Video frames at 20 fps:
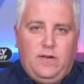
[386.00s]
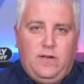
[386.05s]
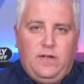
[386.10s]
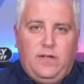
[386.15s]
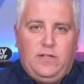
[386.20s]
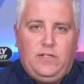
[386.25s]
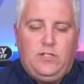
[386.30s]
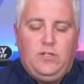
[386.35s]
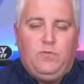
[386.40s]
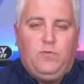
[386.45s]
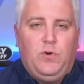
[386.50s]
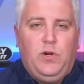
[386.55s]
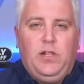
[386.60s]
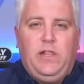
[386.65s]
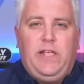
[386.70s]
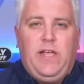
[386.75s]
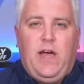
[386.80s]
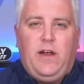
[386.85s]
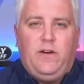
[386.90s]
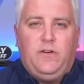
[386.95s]
to
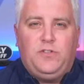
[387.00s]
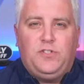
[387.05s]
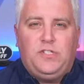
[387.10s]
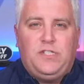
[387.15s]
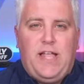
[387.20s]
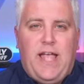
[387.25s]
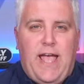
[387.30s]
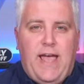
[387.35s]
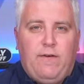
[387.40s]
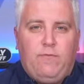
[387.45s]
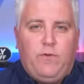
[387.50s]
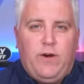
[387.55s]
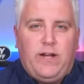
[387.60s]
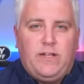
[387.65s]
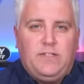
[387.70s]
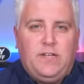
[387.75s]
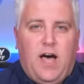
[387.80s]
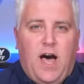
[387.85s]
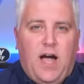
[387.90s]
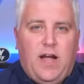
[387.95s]
really understand Rick
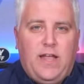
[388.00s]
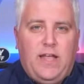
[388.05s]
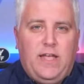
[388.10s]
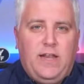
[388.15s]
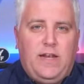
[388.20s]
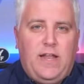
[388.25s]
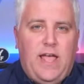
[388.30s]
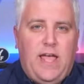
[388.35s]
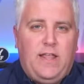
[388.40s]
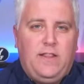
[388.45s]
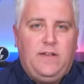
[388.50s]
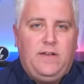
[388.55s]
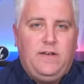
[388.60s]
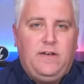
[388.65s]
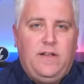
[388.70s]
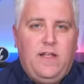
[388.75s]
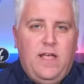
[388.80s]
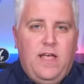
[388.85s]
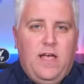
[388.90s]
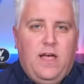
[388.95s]
Tocchet
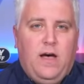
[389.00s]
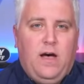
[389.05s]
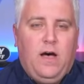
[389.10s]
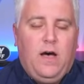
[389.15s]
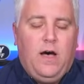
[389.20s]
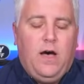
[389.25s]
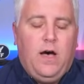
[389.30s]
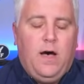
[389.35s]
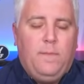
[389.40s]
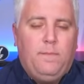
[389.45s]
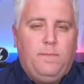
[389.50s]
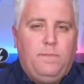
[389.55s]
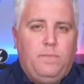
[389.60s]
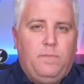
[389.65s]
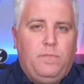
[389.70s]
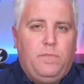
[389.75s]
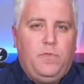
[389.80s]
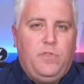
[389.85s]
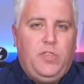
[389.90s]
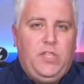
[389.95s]
and
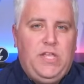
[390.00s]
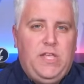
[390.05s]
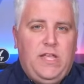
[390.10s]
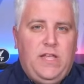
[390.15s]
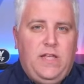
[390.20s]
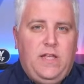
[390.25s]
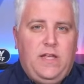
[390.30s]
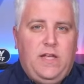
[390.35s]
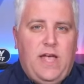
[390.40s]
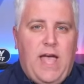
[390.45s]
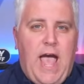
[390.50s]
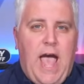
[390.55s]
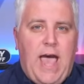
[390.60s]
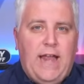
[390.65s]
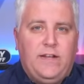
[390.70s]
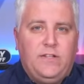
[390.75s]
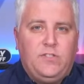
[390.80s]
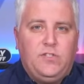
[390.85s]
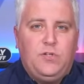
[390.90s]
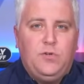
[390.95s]
the
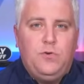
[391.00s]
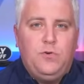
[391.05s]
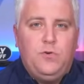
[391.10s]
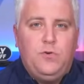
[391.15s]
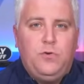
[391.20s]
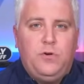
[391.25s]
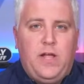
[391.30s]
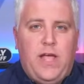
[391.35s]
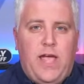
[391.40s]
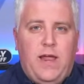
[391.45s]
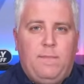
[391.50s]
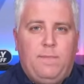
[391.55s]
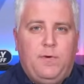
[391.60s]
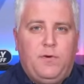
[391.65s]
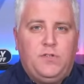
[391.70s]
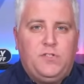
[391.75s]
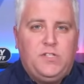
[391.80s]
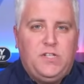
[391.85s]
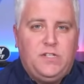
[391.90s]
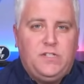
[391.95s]
attitude and
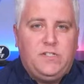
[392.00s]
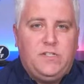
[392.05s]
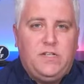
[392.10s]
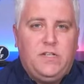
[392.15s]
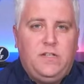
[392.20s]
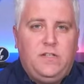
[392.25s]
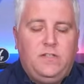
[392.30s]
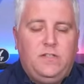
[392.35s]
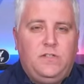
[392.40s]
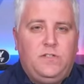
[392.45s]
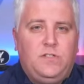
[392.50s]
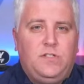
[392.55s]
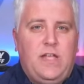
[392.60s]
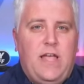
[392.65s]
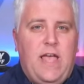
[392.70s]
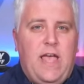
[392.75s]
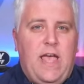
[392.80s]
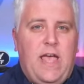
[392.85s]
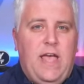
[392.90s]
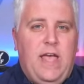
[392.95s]
persistence
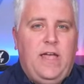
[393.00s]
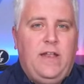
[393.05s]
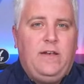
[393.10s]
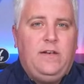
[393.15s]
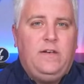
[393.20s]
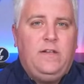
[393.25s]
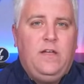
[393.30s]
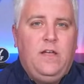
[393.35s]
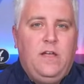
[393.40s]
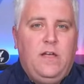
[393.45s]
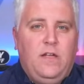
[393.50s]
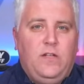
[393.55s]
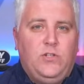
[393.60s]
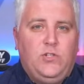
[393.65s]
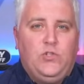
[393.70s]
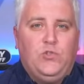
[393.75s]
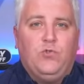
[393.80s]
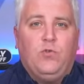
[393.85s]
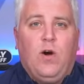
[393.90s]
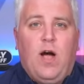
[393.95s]
and
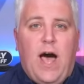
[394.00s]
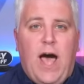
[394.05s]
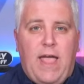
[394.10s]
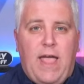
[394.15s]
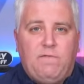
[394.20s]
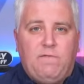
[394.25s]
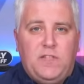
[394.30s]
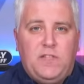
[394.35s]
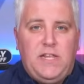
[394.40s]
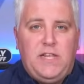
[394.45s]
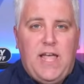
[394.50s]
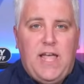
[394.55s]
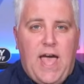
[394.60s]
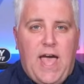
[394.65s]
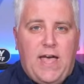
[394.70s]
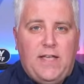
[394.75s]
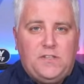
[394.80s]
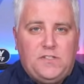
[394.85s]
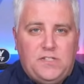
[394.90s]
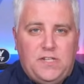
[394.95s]
drive that he
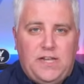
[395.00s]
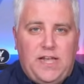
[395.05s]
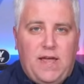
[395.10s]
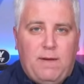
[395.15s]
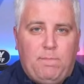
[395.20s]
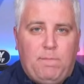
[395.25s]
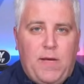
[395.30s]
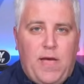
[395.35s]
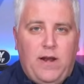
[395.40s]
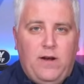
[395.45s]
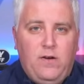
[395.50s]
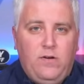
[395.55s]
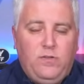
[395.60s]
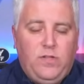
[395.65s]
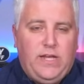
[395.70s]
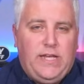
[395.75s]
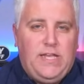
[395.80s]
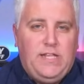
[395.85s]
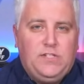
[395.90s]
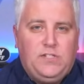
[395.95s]
has to get better,
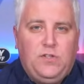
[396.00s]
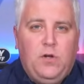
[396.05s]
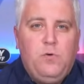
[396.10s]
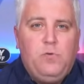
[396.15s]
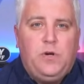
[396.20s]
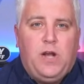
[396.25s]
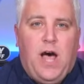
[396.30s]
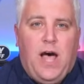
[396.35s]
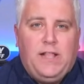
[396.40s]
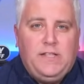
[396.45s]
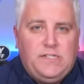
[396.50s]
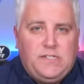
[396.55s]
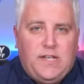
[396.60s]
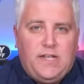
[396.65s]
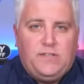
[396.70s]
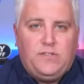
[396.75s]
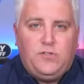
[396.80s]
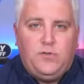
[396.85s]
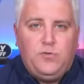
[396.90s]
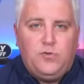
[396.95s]
like, he's no
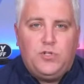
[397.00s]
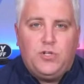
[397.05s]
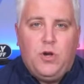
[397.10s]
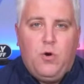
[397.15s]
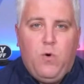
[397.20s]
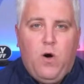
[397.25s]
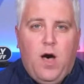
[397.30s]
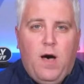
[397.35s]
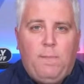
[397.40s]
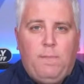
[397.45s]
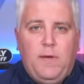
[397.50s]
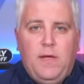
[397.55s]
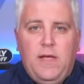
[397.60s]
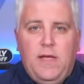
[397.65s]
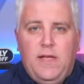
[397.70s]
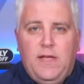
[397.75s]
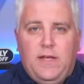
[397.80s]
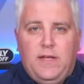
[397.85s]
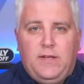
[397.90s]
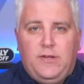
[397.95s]
nonsense. You show up,
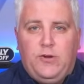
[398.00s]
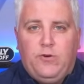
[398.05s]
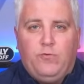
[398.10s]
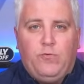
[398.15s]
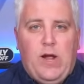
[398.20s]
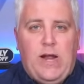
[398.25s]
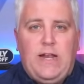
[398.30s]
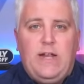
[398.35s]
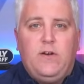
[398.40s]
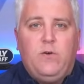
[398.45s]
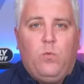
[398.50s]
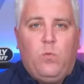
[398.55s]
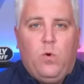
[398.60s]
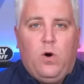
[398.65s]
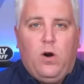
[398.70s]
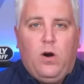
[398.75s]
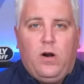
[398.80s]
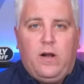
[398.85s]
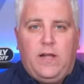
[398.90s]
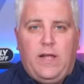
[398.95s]
you're ready to
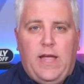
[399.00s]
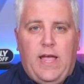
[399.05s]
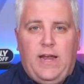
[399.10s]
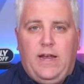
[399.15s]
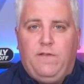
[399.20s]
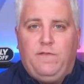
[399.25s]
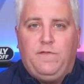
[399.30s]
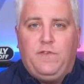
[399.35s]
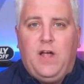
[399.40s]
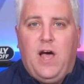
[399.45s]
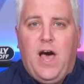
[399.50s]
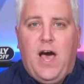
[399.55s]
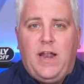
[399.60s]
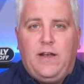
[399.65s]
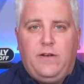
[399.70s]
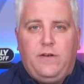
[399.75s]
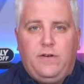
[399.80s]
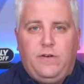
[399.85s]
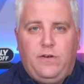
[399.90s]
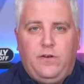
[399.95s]
work, and if
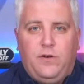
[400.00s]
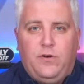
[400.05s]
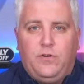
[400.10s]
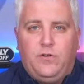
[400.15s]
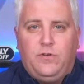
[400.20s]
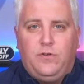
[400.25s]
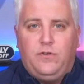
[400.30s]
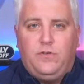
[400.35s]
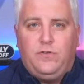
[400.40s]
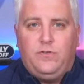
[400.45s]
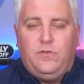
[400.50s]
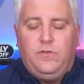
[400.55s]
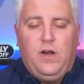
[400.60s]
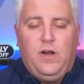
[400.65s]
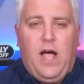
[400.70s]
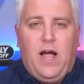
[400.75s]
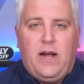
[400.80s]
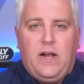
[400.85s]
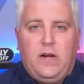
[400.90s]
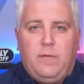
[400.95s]
not, you're
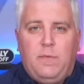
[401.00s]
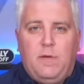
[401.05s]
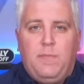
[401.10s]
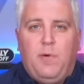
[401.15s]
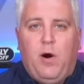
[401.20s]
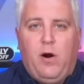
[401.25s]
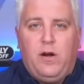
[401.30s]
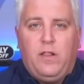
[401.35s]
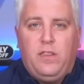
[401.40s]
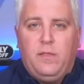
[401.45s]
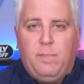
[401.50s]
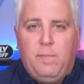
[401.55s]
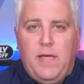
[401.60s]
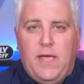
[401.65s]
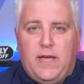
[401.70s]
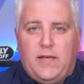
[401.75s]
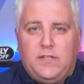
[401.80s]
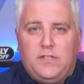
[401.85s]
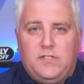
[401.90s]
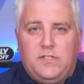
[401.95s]
not going to be part of the
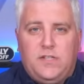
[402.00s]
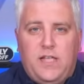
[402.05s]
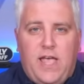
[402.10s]
mix.